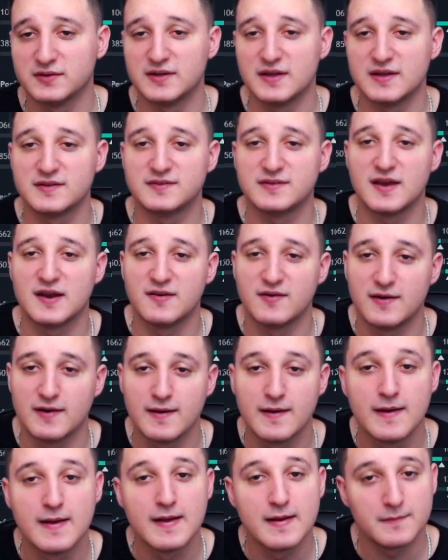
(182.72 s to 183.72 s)
to this
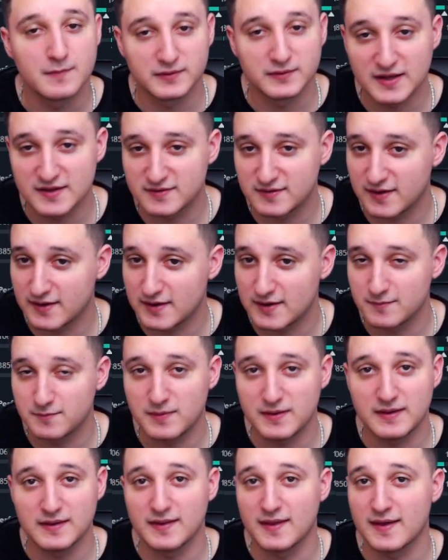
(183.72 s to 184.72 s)
area. But that's gonna
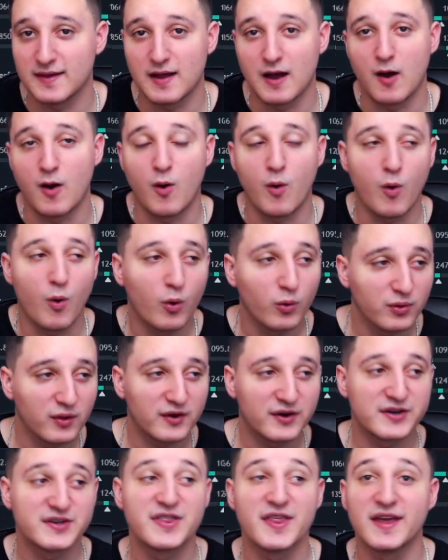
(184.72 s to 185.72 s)
be like a whole
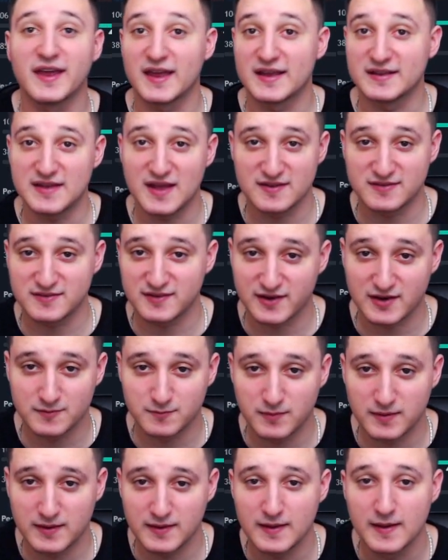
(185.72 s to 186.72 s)
nother thing and that's gonna
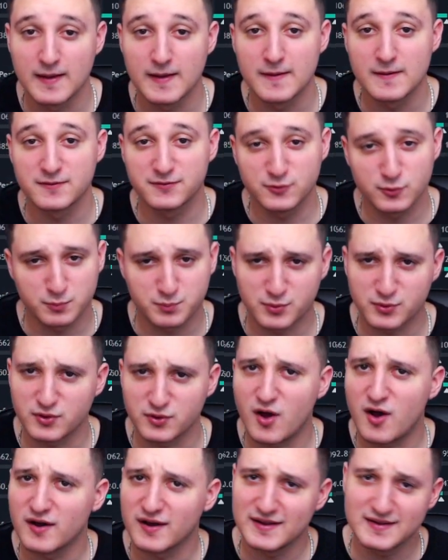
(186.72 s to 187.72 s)
be super
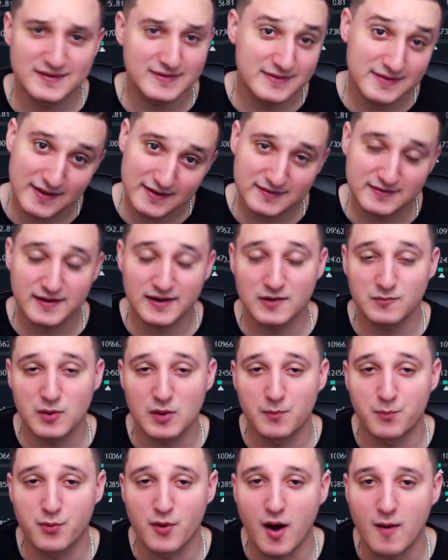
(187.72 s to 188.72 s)
long and it's gonna be
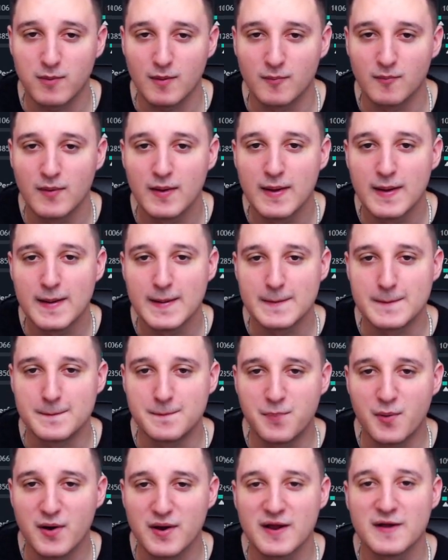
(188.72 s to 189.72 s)
a problem.
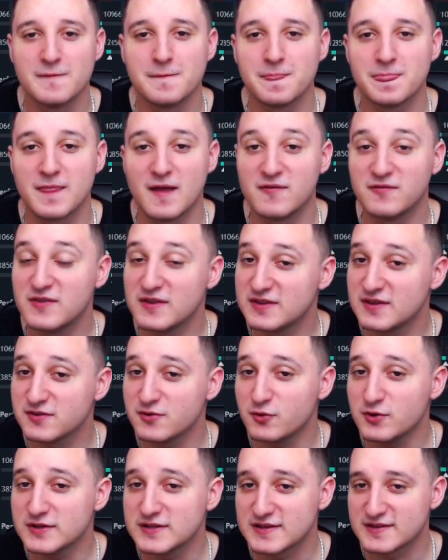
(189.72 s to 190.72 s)
But if this
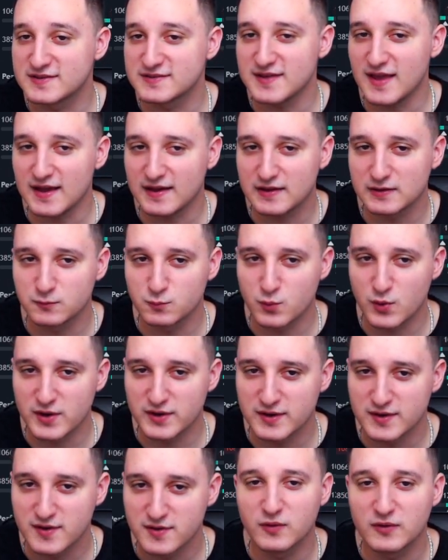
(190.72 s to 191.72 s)
is only the second
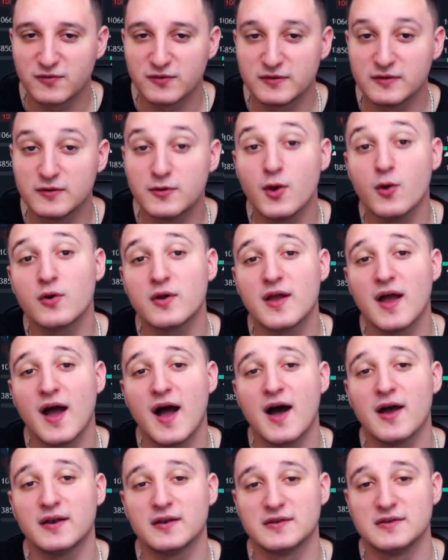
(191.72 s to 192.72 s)
one, if we don't
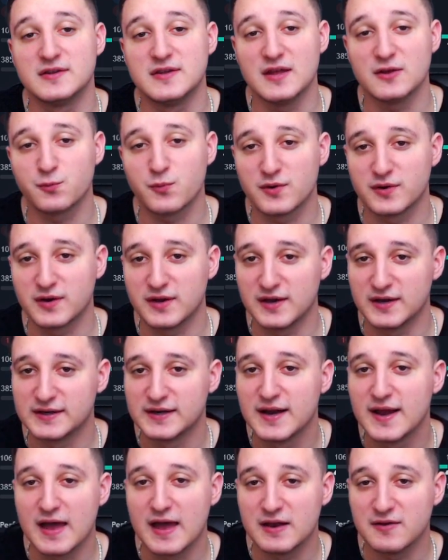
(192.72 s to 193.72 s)
count this one
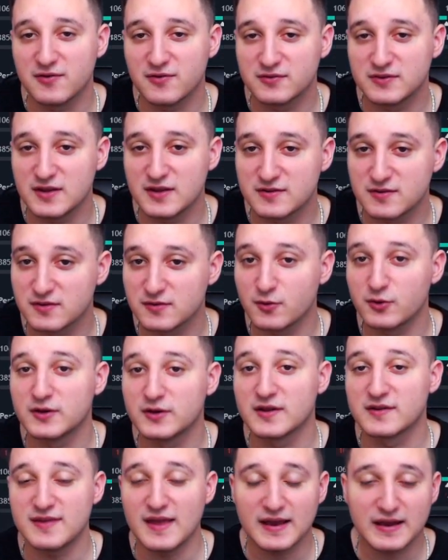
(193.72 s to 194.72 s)
here, and if this is
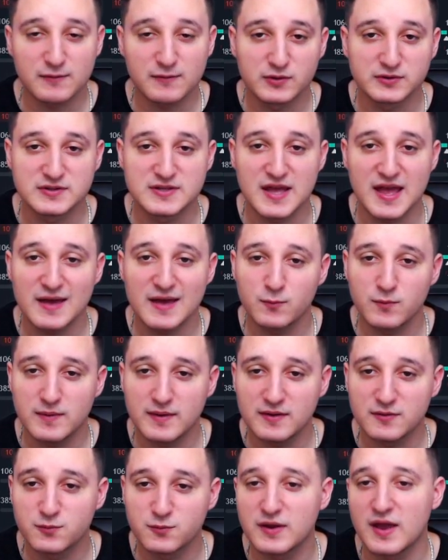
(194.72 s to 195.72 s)
only the second one, that
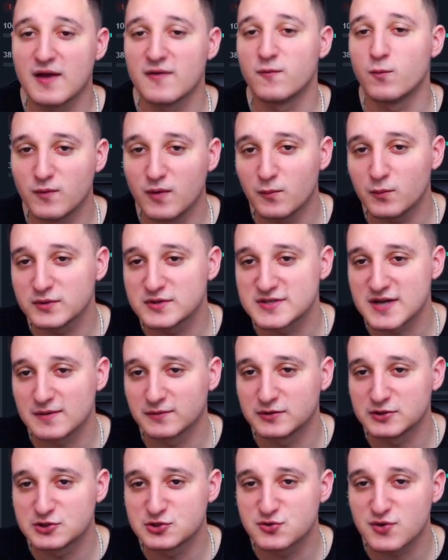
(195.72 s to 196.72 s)
means we have one more
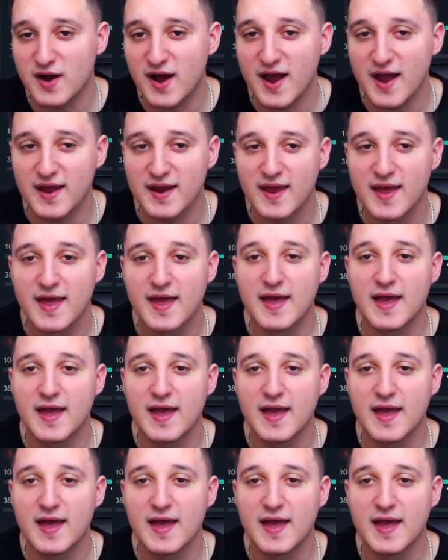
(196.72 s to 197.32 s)
time to try it